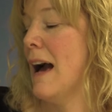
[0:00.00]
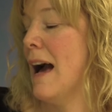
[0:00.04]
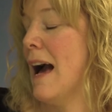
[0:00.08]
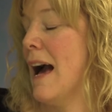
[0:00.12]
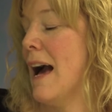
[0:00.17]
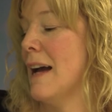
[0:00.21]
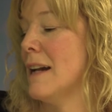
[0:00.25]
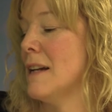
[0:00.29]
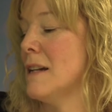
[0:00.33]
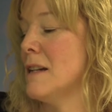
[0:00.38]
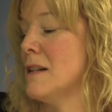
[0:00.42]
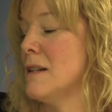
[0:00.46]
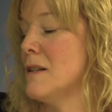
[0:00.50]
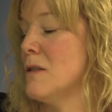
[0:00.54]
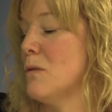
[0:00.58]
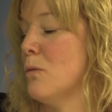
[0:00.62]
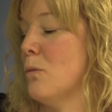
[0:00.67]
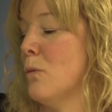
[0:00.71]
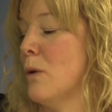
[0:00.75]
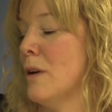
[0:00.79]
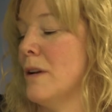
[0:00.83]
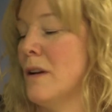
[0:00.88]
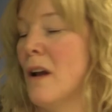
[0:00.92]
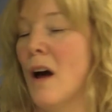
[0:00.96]
And
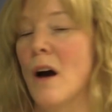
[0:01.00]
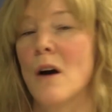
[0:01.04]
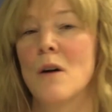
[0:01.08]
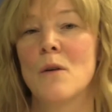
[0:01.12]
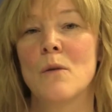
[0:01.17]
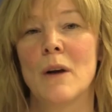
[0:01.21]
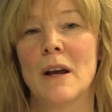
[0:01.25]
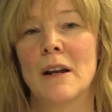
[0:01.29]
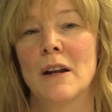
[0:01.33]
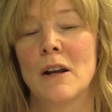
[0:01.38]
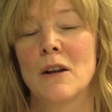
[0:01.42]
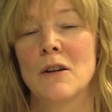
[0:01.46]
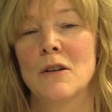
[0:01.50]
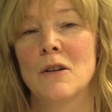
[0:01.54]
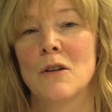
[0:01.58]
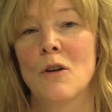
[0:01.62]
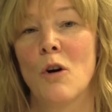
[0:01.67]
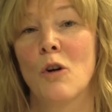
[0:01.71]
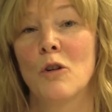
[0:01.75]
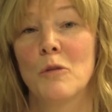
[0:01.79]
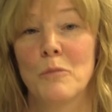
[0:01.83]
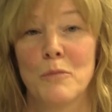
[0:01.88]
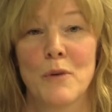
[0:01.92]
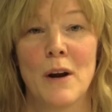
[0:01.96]
we know in a
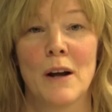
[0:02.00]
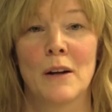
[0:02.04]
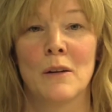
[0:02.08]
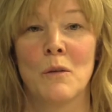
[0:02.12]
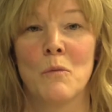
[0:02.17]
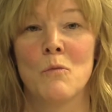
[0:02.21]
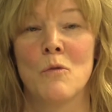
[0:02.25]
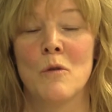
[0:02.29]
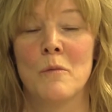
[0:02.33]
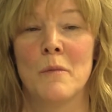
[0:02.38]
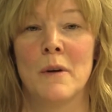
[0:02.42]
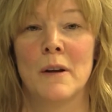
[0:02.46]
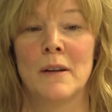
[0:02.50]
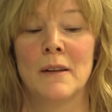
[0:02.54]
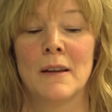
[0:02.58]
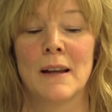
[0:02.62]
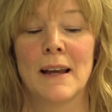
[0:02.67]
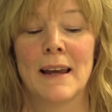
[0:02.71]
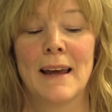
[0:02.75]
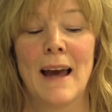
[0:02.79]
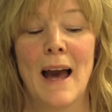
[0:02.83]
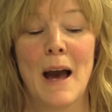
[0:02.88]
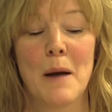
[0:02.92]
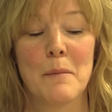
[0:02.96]
non-pregnant woman, the
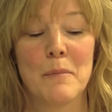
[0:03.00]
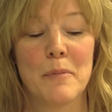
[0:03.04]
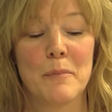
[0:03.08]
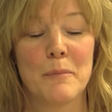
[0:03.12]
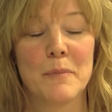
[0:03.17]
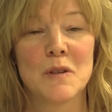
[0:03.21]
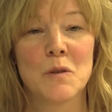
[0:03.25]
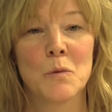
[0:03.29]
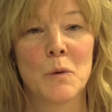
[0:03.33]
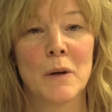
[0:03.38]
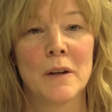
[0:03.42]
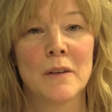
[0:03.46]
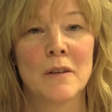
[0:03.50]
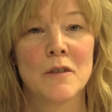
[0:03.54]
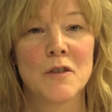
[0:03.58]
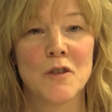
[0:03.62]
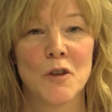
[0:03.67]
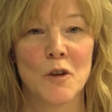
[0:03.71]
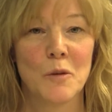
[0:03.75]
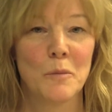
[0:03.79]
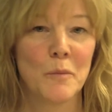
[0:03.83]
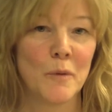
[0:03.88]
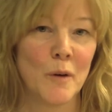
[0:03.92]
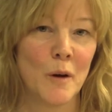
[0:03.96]
gap between the
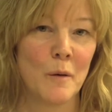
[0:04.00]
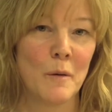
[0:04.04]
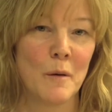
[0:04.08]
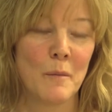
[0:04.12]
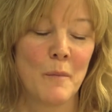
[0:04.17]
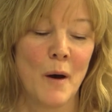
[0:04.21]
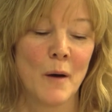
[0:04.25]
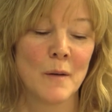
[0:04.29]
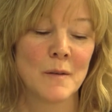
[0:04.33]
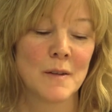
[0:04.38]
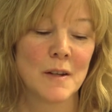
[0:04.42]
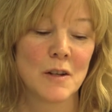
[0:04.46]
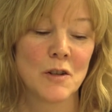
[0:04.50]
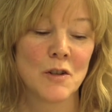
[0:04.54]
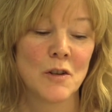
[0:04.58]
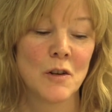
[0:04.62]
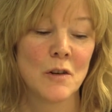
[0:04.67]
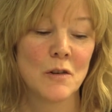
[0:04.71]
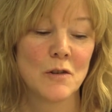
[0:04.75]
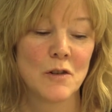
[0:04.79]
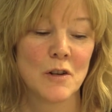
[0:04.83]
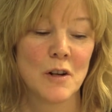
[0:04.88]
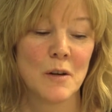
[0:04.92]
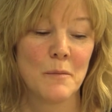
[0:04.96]
two pubic bones is
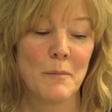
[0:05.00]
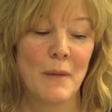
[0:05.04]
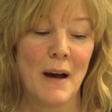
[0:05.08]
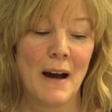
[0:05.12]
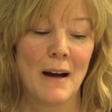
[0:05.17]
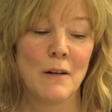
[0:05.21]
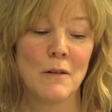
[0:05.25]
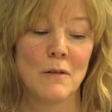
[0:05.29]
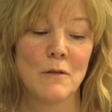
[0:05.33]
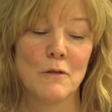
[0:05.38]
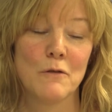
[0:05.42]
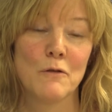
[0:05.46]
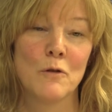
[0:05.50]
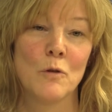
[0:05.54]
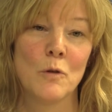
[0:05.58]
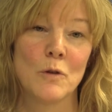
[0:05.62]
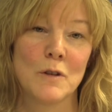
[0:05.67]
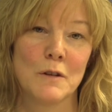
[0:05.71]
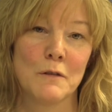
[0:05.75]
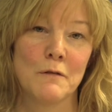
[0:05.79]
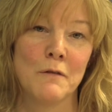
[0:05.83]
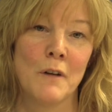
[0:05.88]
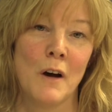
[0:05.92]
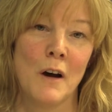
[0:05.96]
usually about 4
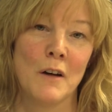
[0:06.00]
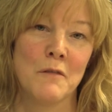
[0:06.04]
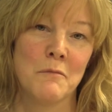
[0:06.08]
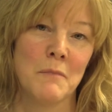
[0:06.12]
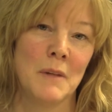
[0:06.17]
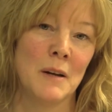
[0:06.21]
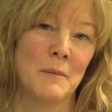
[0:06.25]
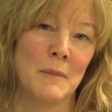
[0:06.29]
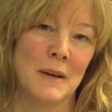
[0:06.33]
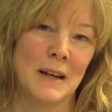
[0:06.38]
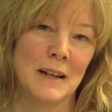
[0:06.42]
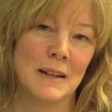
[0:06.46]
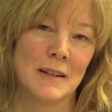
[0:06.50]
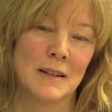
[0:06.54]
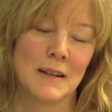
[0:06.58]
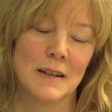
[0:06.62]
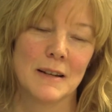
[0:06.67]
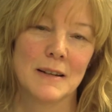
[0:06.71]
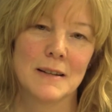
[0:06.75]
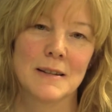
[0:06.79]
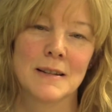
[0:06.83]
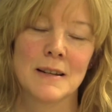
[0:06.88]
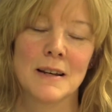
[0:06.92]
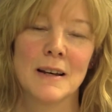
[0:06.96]
to 5
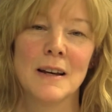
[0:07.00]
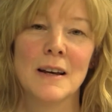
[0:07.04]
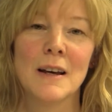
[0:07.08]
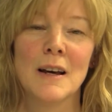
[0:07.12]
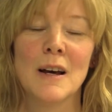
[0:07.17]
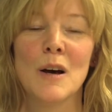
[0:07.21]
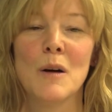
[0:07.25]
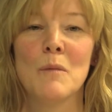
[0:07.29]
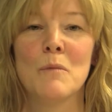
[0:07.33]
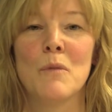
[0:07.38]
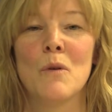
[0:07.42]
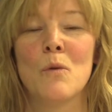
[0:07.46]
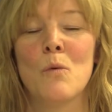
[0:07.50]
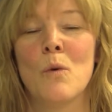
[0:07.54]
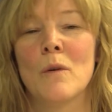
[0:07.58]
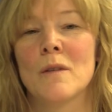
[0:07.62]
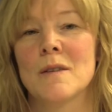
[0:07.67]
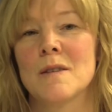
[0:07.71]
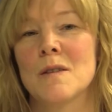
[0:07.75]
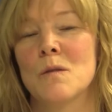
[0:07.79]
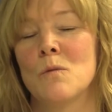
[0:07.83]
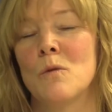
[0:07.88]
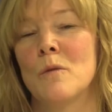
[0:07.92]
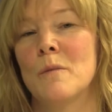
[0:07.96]
millimetres. But
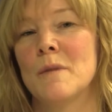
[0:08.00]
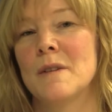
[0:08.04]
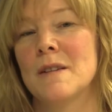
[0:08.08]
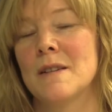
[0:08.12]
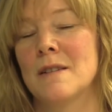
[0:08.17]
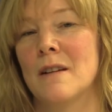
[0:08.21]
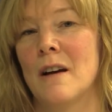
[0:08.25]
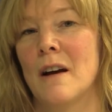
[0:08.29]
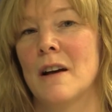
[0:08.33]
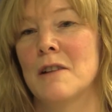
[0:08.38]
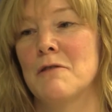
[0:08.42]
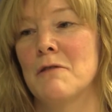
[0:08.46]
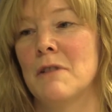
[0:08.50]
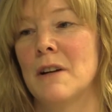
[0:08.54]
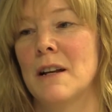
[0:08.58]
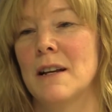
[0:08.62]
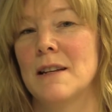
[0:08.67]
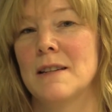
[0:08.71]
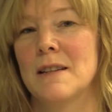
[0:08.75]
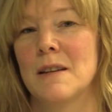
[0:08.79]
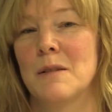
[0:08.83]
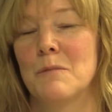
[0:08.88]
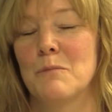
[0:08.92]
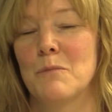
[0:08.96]
once a woman started
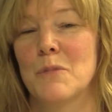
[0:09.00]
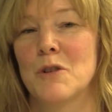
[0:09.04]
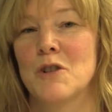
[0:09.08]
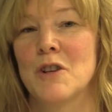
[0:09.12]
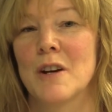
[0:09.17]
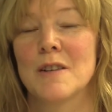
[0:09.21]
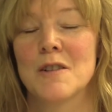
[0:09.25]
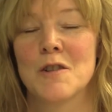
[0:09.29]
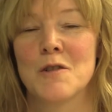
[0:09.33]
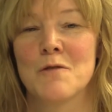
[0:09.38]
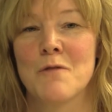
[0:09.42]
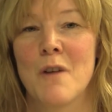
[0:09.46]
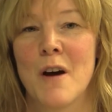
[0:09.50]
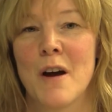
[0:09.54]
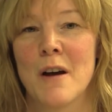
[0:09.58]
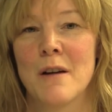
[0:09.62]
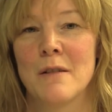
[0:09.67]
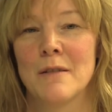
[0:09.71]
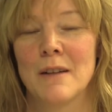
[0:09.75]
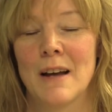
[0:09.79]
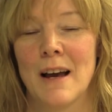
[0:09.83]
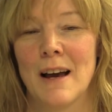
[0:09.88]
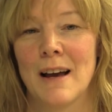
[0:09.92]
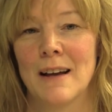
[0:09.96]
releasing
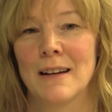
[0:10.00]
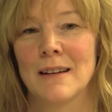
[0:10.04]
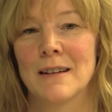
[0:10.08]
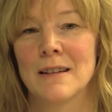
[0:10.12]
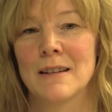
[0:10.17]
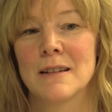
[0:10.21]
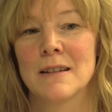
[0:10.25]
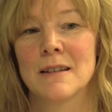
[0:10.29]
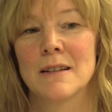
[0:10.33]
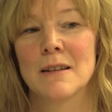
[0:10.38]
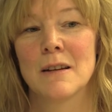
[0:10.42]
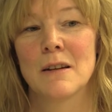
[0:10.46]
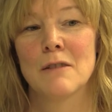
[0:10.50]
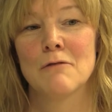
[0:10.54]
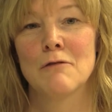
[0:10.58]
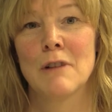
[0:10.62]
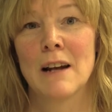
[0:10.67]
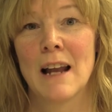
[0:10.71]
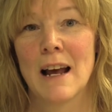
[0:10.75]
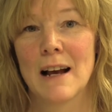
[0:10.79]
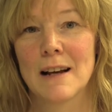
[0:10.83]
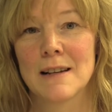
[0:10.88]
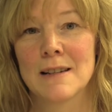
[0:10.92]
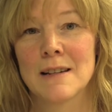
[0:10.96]
progesterone and
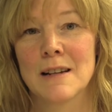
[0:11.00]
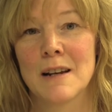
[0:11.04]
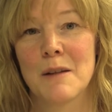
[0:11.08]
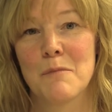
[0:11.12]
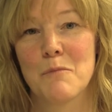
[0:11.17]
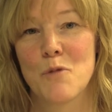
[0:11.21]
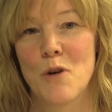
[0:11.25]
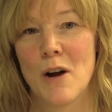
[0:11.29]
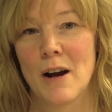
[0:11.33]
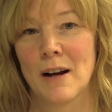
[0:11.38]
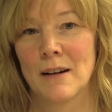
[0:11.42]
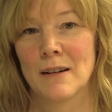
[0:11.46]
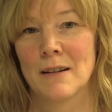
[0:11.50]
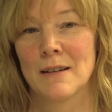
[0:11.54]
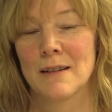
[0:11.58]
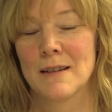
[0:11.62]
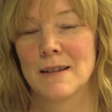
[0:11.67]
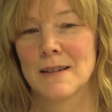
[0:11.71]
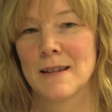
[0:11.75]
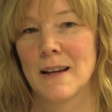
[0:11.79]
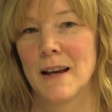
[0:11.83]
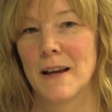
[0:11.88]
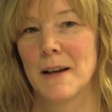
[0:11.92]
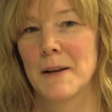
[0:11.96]
relaxing in
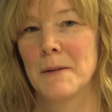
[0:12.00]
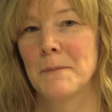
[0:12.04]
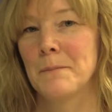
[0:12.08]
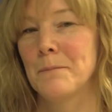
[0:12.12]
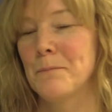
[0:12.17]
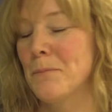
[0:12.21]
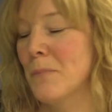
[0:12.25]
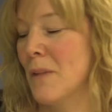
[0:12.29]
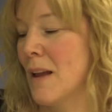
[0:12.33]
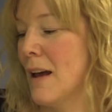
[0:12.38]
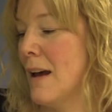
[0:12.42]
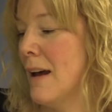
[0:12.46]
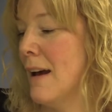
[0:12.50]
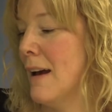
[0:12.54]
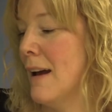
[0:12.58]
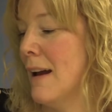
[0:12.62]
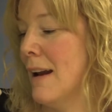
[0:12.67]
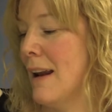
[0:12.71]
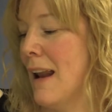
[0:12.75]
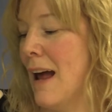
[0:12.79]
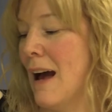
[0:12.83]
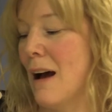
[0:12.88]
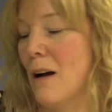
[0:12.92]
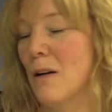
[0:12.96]
pregnancy, it
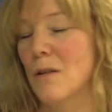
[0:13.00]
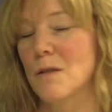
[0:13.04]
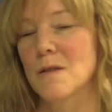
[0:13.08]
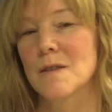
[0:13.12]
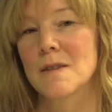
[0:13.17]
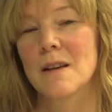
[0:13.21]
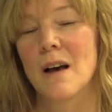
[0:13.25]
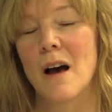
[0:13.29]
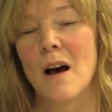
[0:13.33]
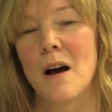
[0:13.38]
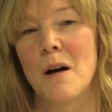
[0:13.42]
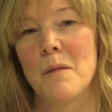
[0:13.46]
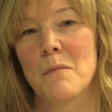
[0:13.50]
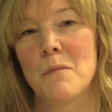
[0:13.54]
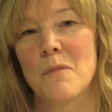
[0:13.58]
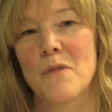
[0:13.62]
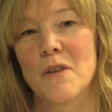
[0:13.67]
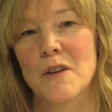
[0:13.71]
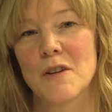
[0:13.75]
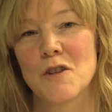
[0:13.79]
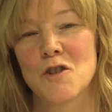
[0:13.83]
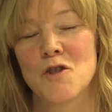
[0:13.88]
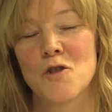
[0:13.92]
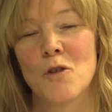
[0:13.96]
allows
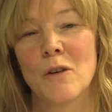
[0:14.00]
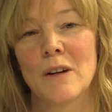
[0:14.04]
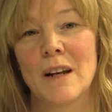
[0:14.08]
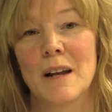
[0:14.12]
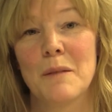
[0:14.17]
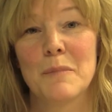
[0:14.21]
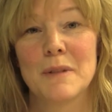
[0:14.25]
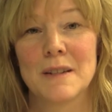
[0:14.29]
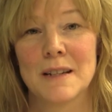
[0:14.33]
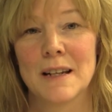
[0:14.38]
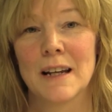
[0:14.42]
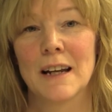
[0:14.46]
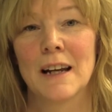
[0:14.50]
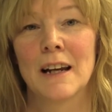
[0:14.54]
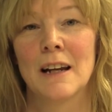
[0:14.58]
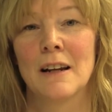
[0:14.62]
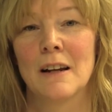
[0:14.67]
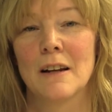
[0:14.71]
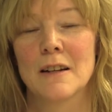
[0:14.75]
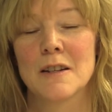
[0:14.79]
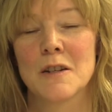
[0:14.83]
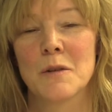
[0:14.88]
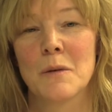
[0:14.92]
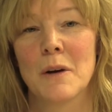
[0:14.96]
this joint in
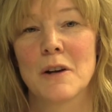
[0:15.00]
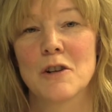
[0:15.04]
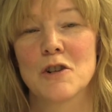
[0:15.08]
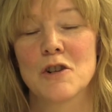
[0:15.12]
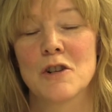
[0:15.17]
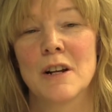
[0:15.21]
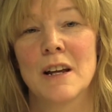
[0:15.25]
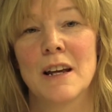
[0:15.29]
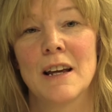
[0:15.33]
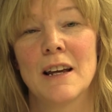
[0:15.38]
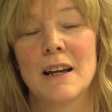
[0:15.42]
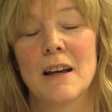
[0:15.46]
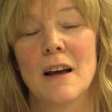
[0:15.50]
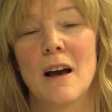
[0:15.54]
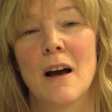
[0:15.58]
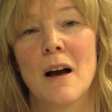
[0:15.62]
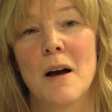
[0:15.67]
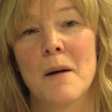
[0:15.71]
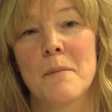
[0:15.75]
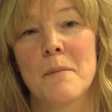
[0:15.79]
particular to actually